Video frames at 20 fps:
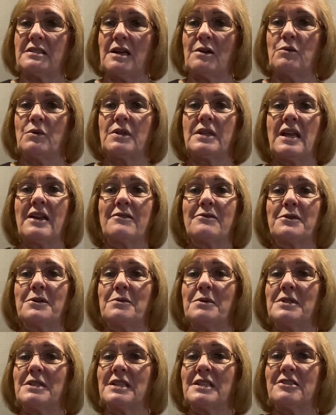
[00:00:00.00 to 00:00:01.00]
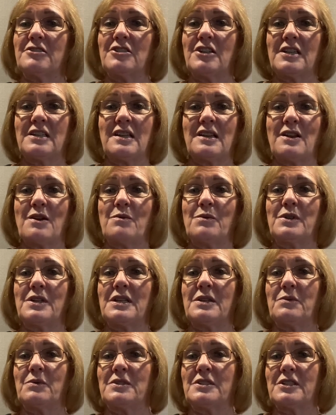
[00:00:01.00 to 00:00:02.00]
I want everyone to get checked. I don't want
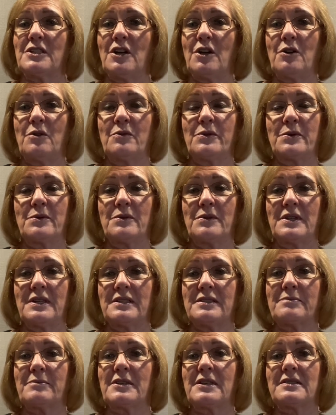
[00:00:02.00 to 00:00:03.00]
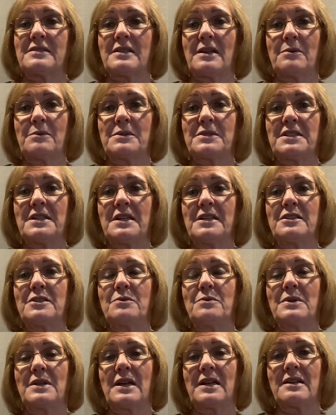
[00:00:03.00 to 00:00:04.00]
anyone to go through this, because I will tell you,
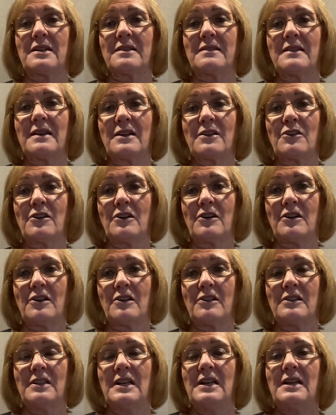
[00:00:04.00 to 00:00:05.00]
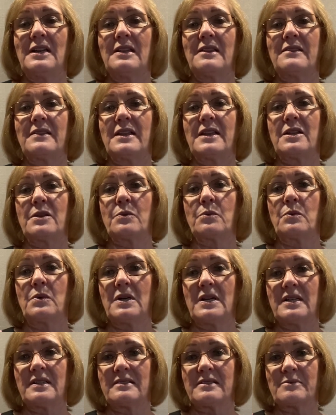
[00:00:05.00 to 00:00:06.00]
when I got that call that it
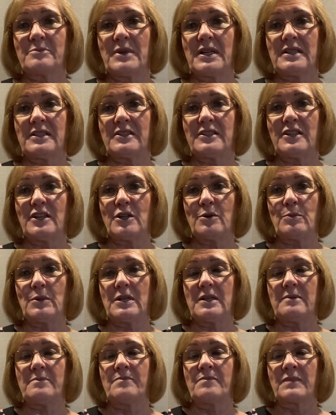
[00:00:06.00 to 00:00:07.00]
was melanoma,